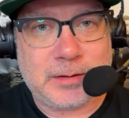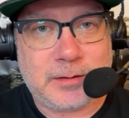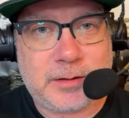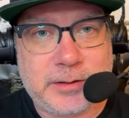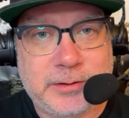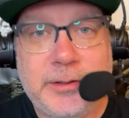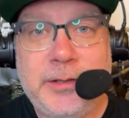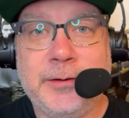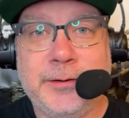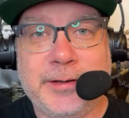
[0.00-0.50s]

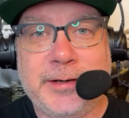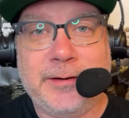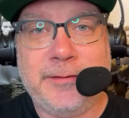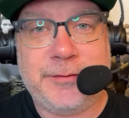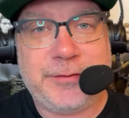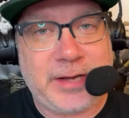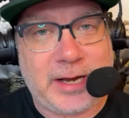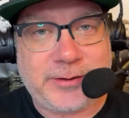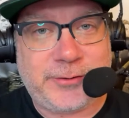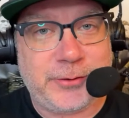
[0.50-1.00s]
clearly have
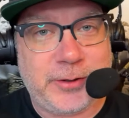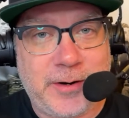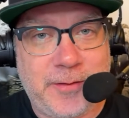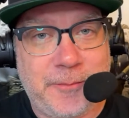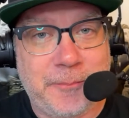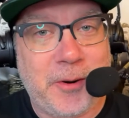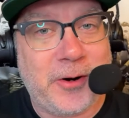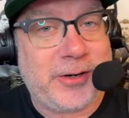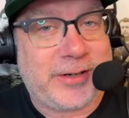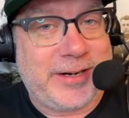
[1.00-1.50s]
saturated
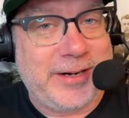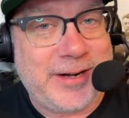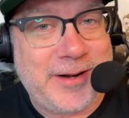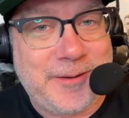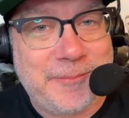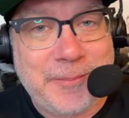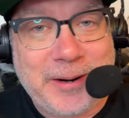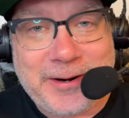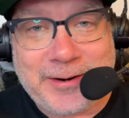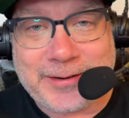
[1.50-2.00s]
the market in
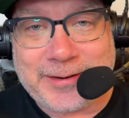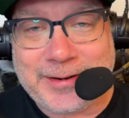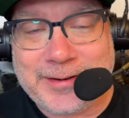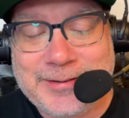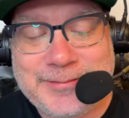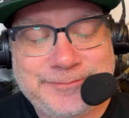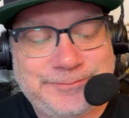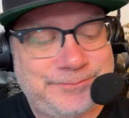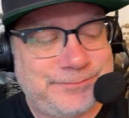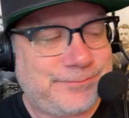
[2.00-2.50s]
America.